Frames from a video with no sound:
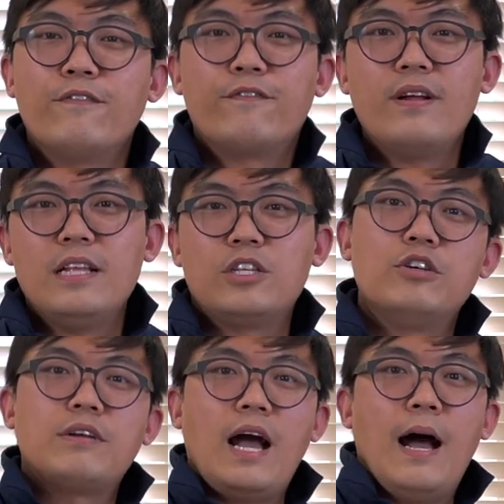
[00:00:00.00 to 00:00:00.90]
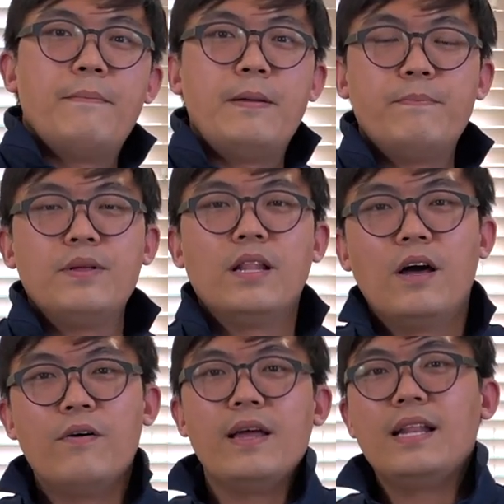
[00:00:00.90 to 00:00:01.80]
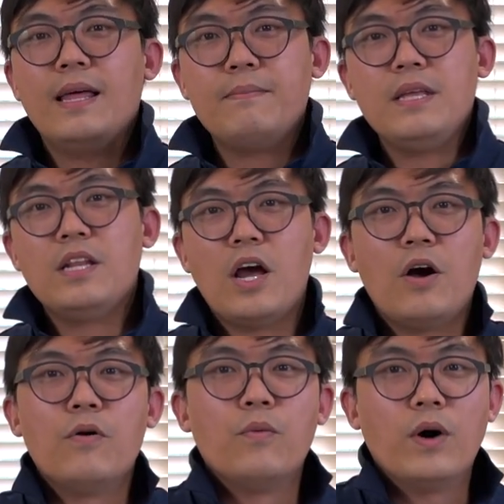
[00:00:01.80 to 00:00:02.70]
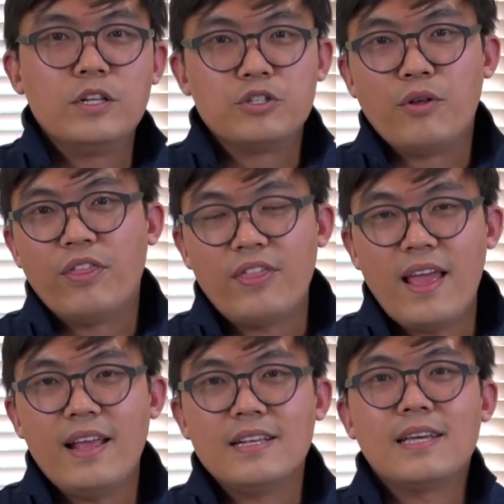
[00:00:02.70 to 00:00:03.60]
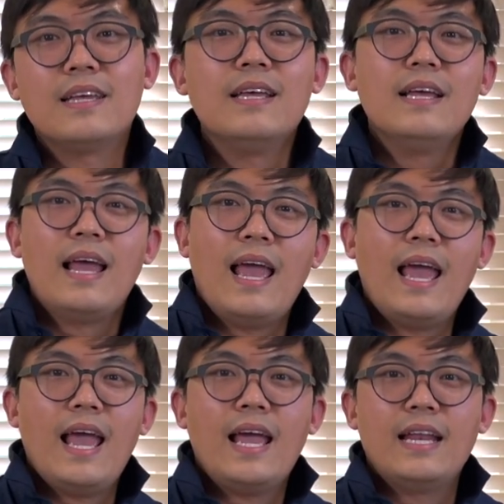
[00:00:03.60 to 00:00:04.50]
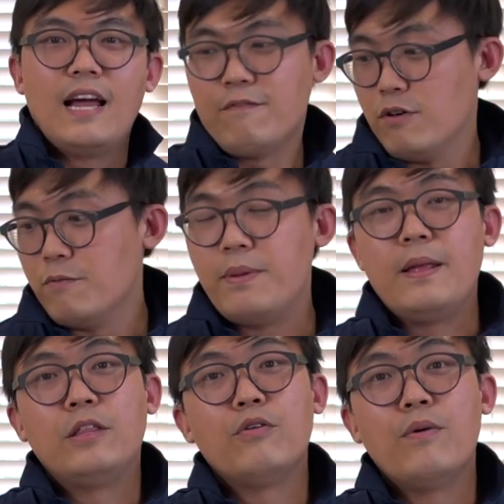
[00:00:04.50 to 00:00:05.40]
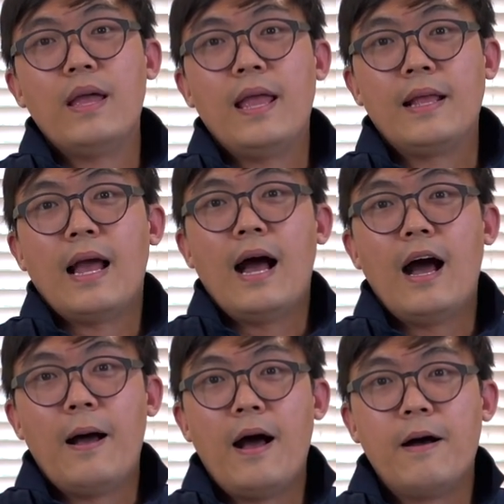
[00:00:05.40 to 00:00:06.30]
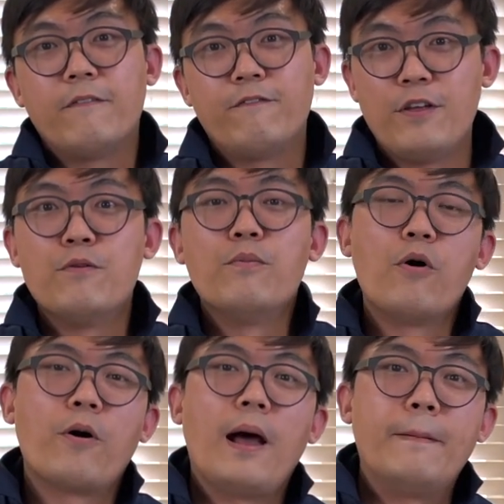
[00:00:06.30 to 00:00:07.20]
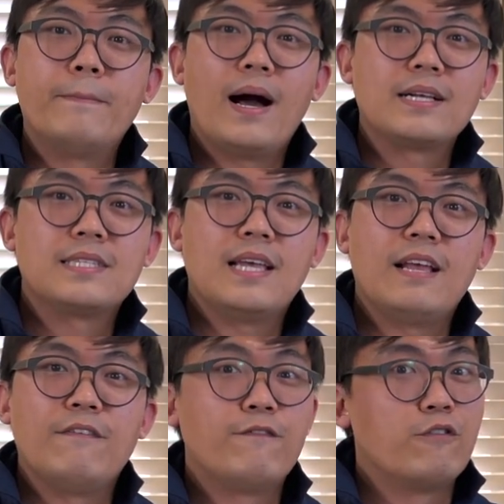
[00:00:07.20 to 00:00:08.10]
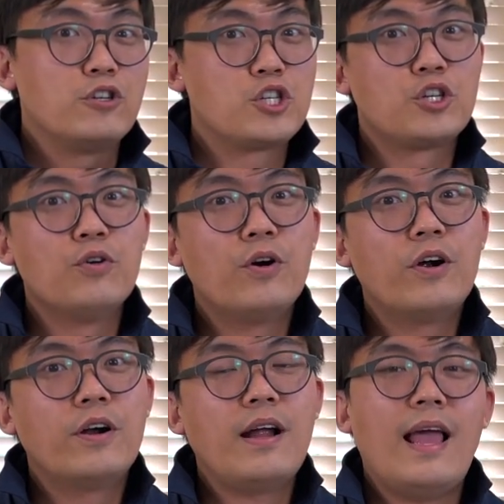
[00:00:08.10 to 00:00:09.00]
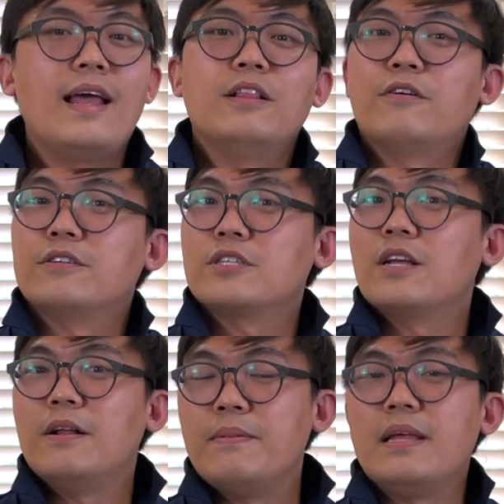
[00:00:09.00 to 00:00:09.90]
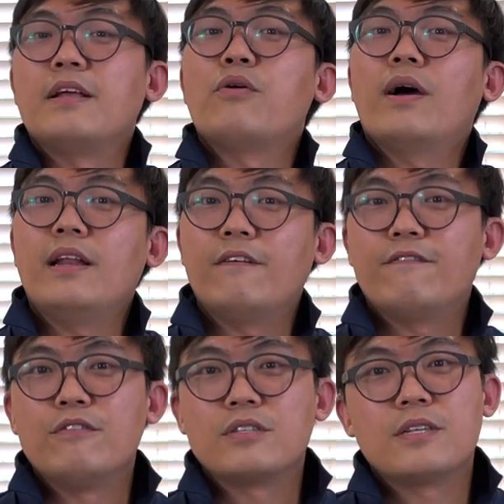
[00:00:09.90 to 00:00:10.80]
free to comment below and let me know what you think. And I will be doing a few more unboxing for sure, and there's gonna be quite a few